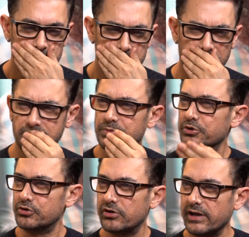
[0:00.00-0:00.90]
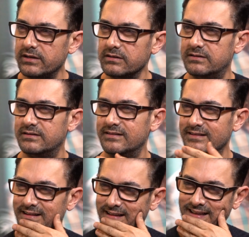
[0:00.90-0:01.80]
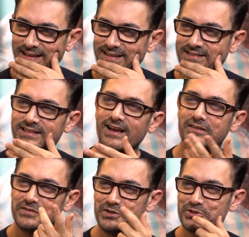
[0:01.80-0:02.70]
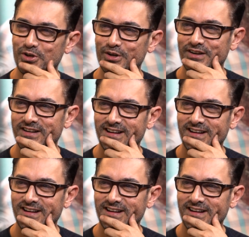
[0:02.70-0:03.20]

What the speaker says: So I said, but you're not a writer. He said, yeah, I've given it a shot.